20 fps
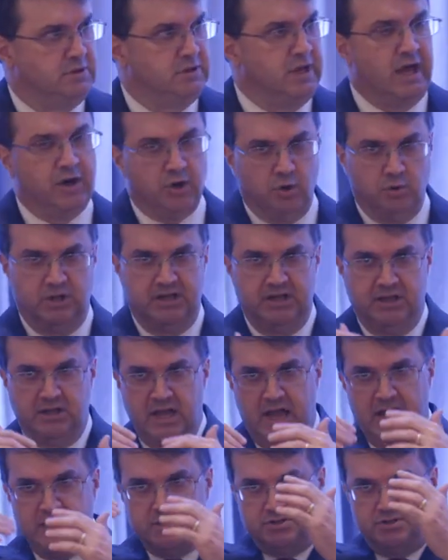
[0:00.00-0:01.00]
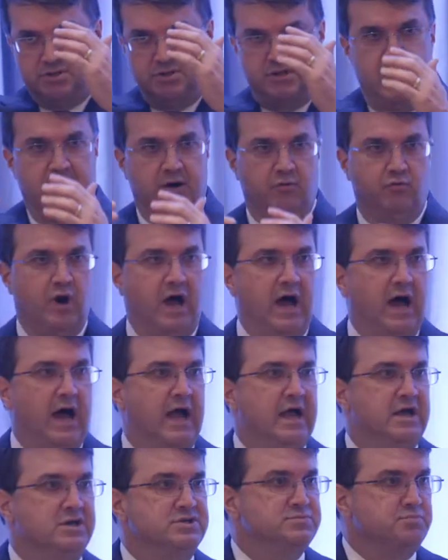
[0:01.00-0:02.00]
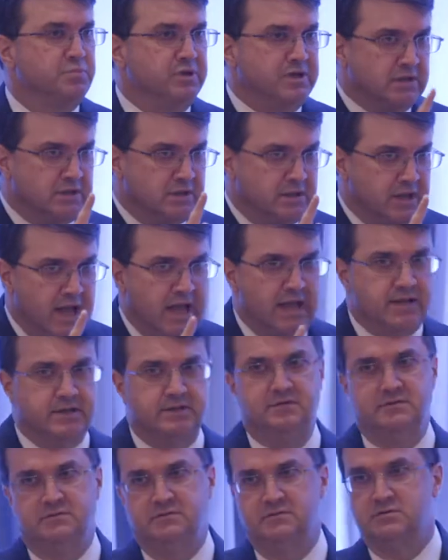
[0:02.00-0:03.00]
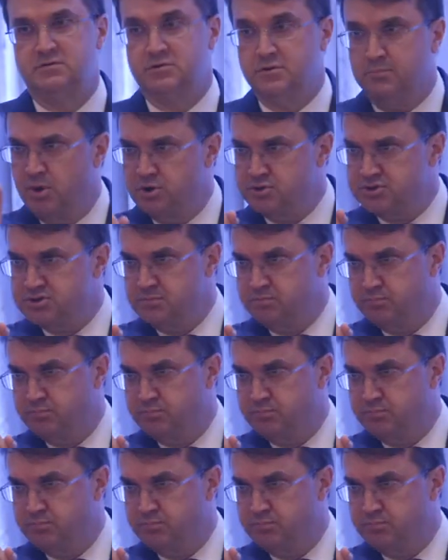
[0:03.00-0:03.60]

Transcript: not only led to that rise, but it led to the most